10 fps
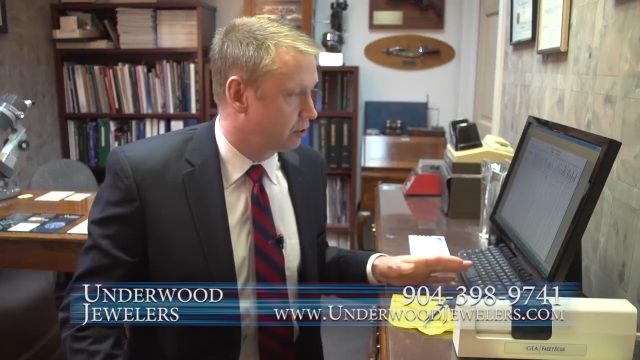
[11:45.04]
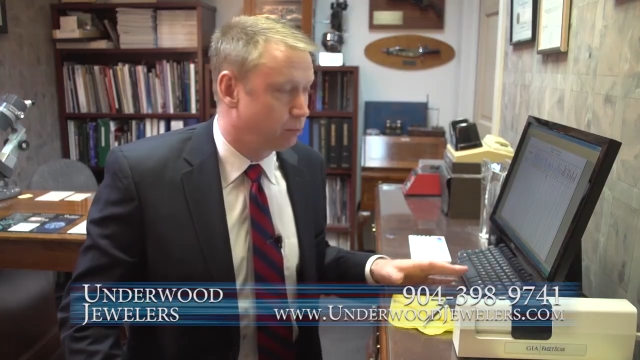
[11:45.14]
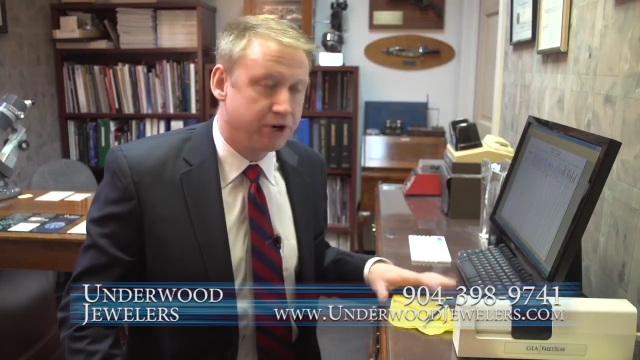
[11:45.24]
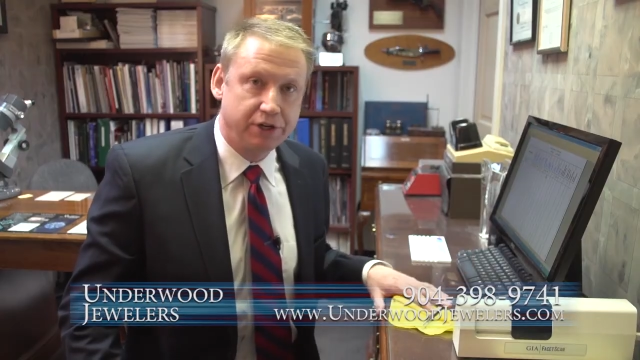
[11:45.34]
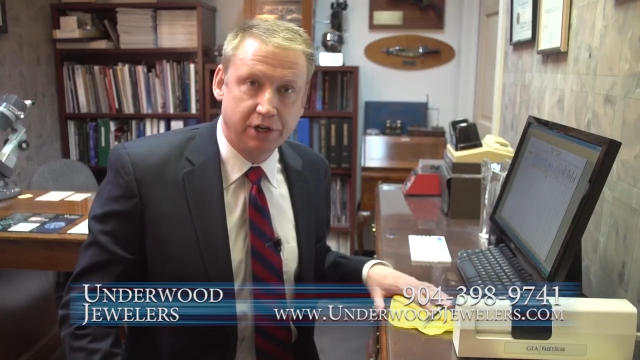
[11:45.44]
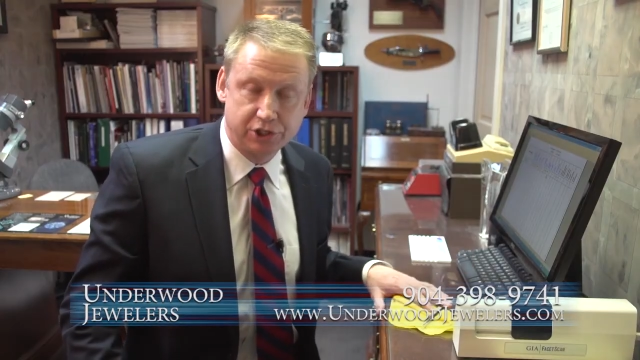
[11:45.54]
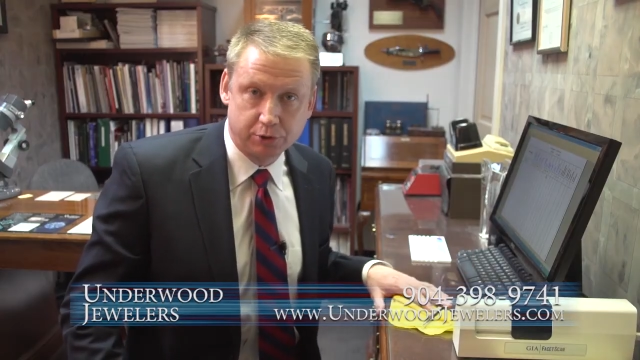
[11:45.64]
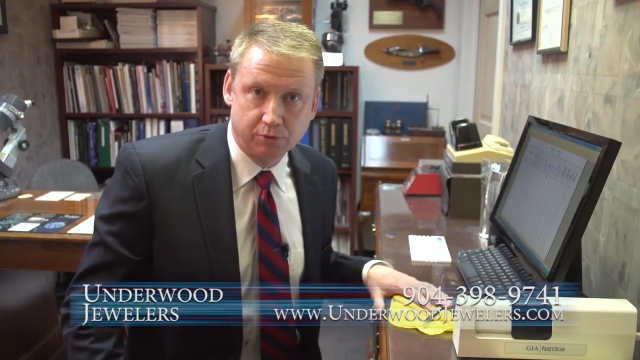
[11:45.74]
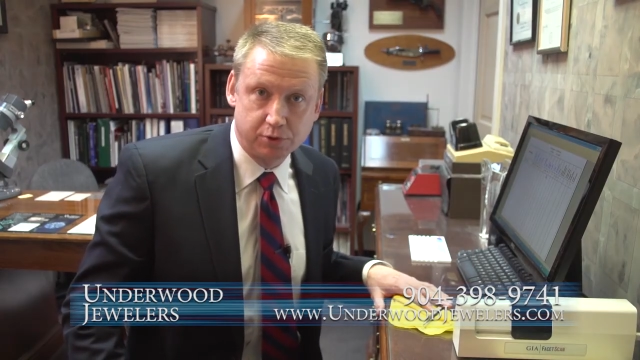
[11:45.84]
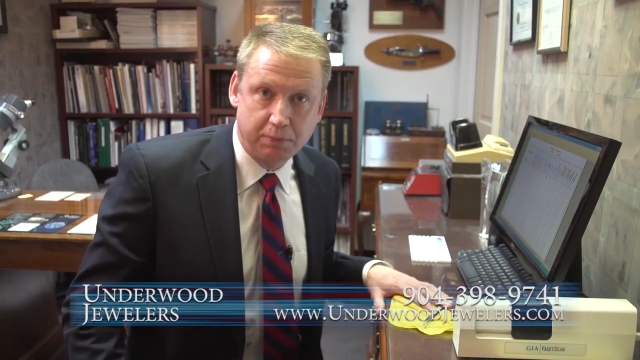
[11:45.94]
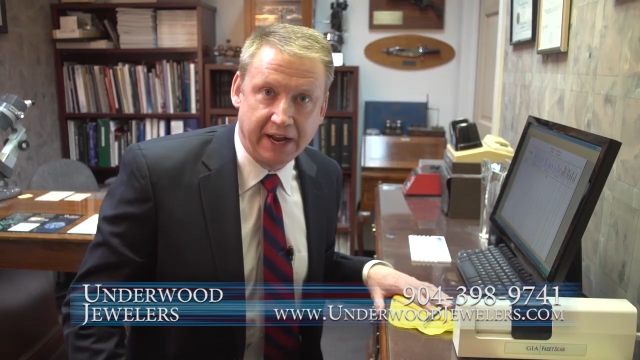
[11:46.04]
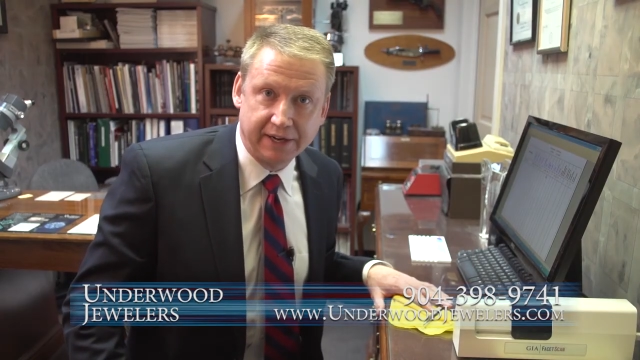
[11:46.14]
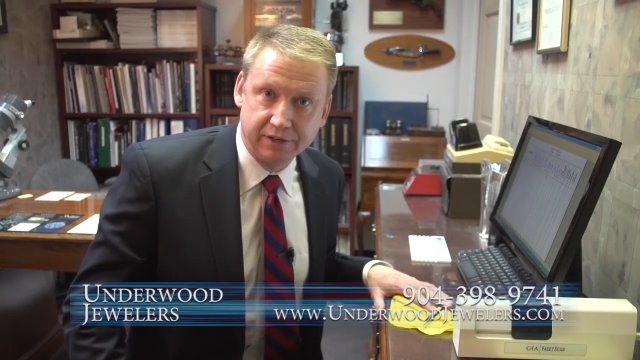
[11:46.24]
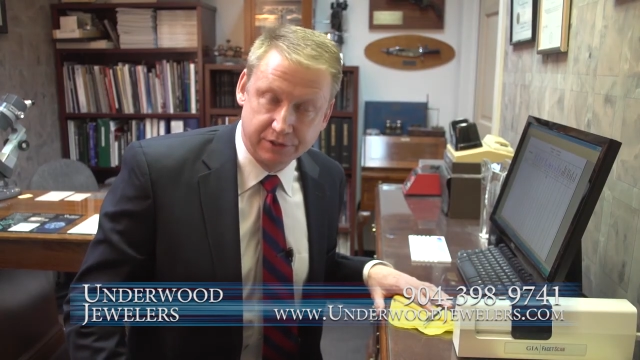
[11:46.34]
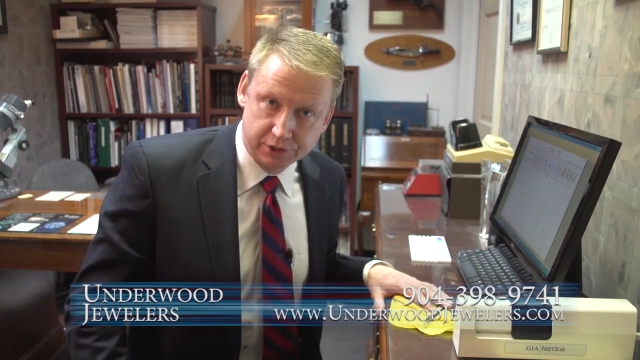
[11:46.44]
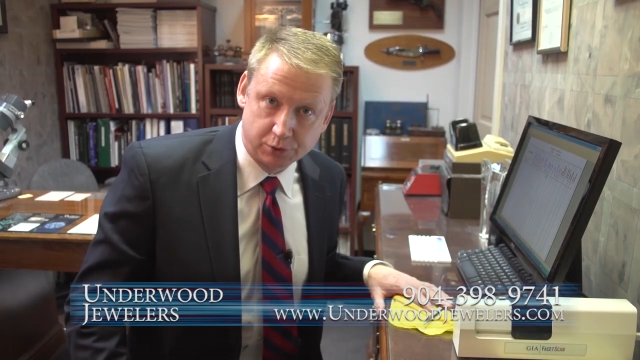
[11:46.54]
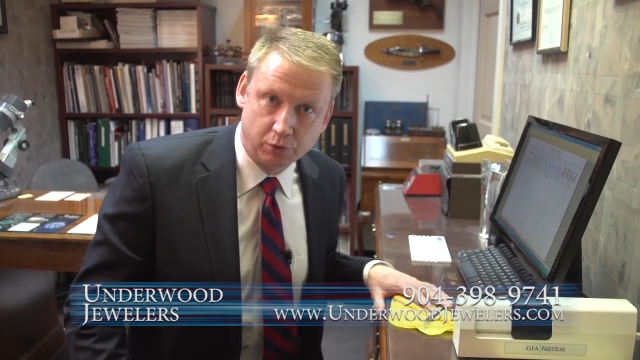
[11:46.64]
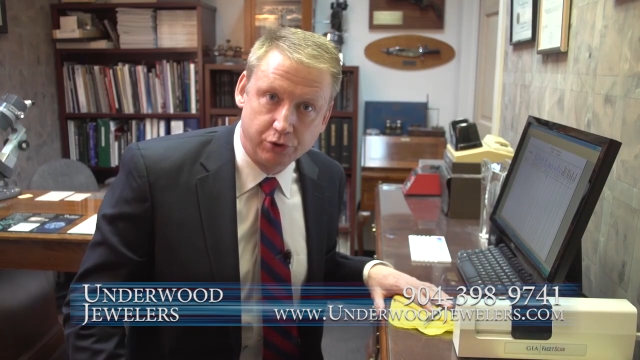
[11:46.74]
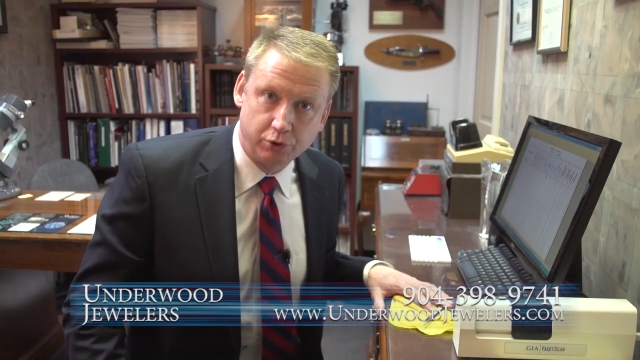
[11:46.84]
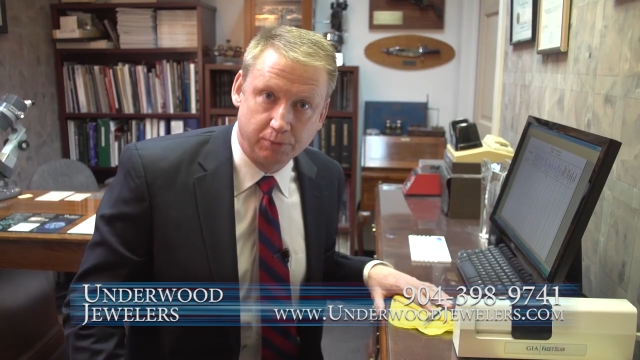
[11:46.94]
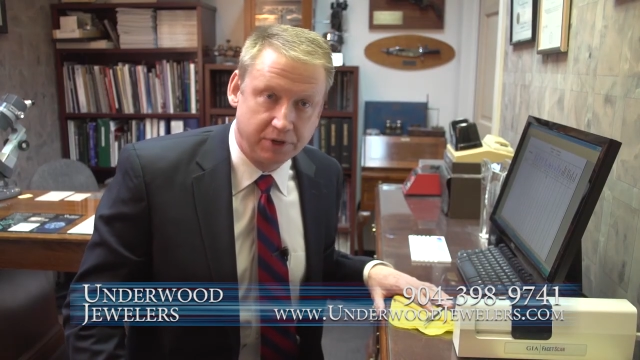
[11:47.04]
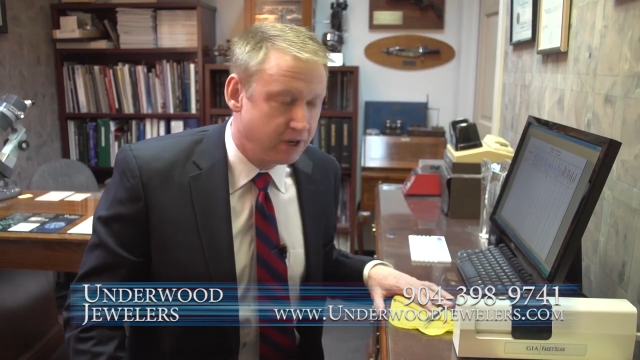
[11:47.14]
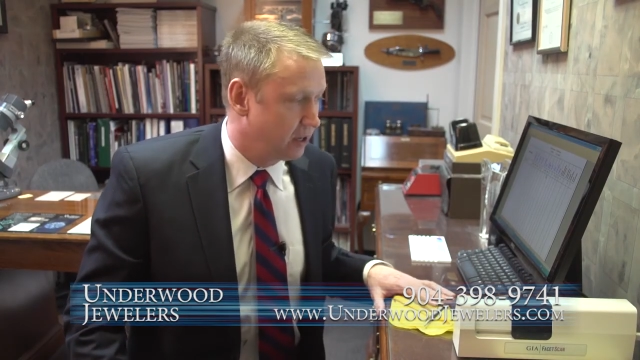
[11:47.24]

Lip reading: bring customers back into this room